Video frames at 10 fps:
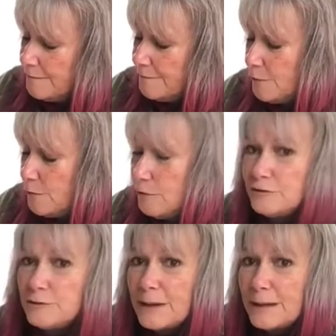fold
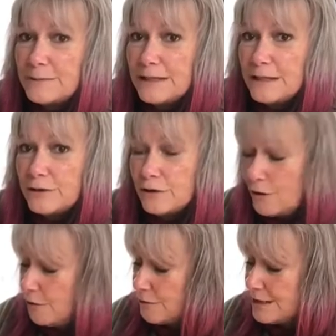your pipe cleaner
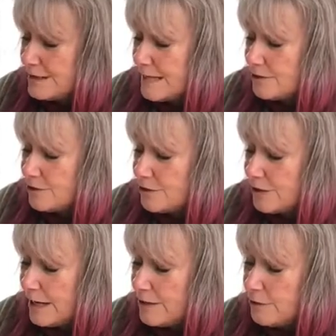over the
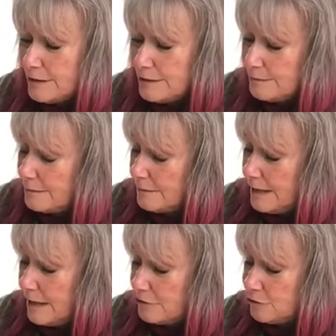center, and you can
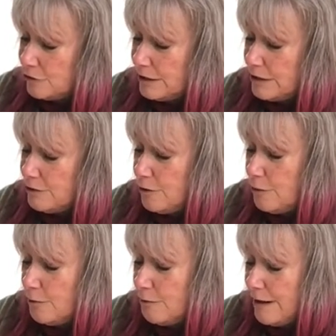actually
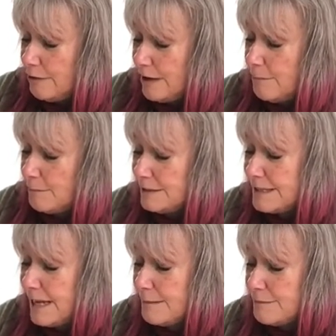go around a couple of
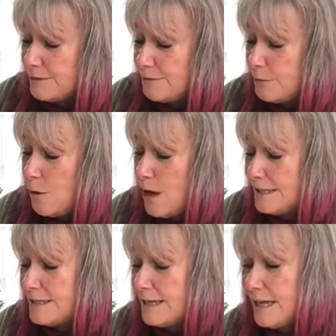times if you
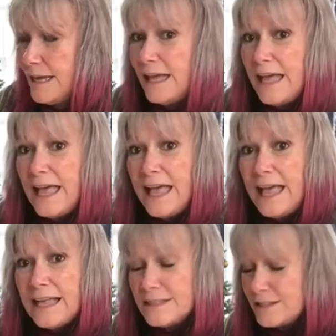want
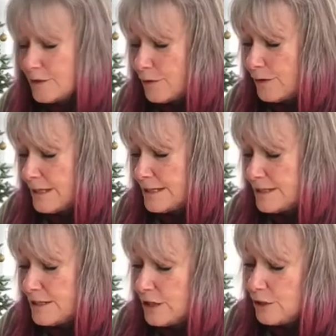so that it's
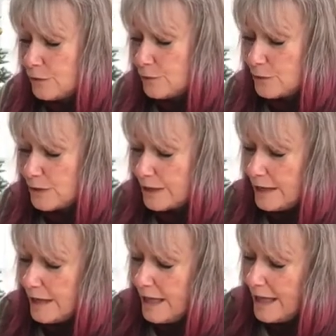secure.
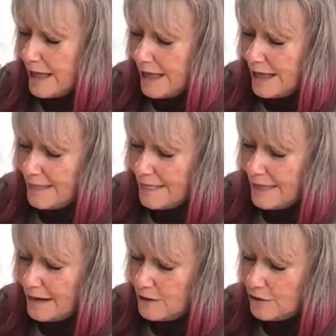And
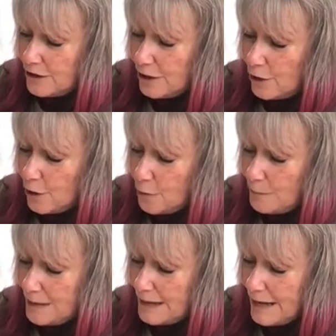then you're going to
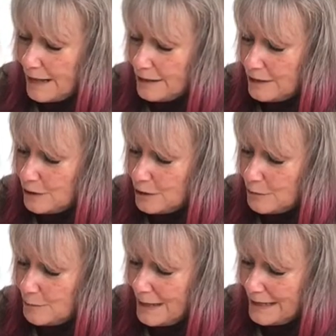open your
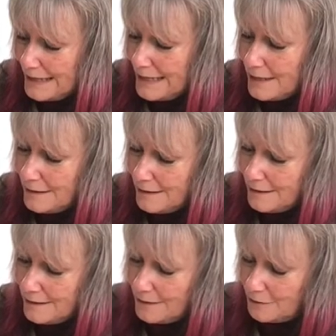money,
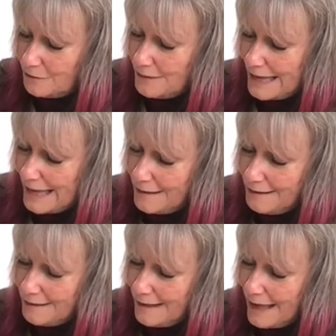your fan,
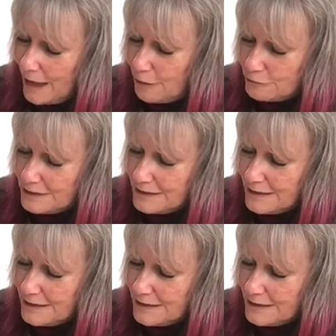out.